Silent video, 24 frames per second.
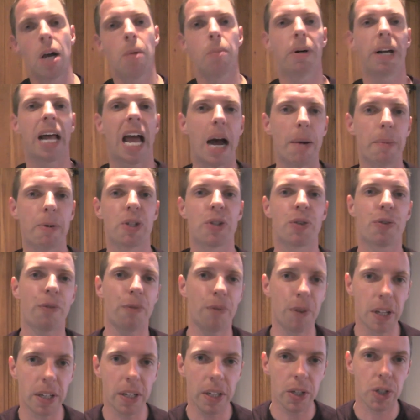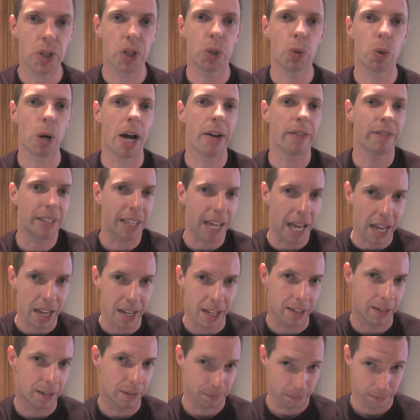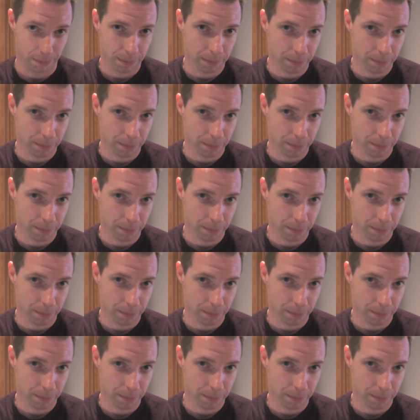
but how much fitness you have gained.